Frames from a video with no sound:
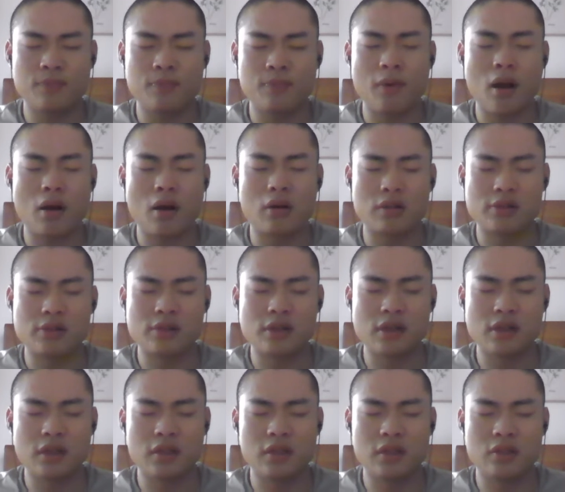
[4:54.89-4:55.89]
BART.
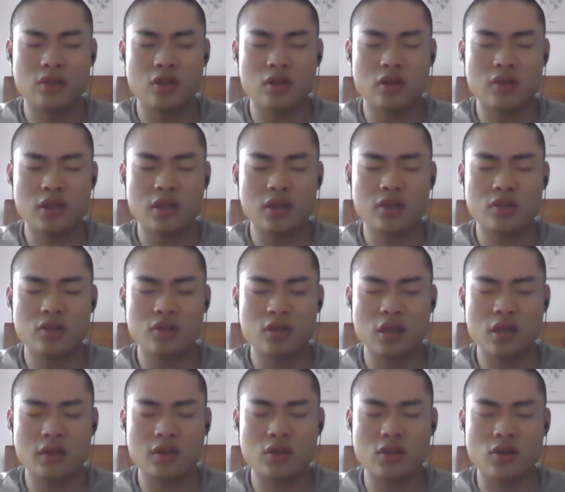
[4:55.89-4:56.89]
It's
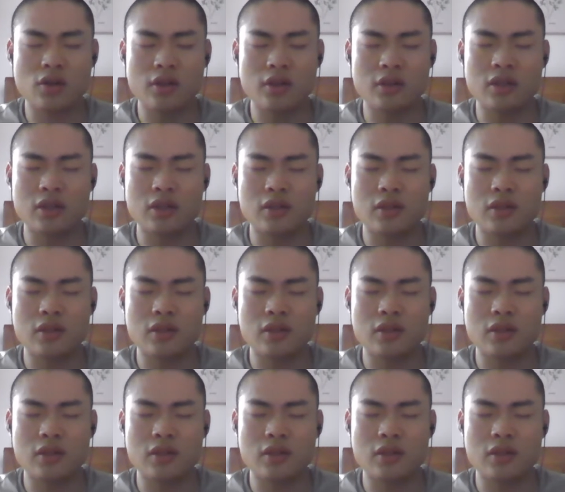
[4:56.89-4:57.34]
just great.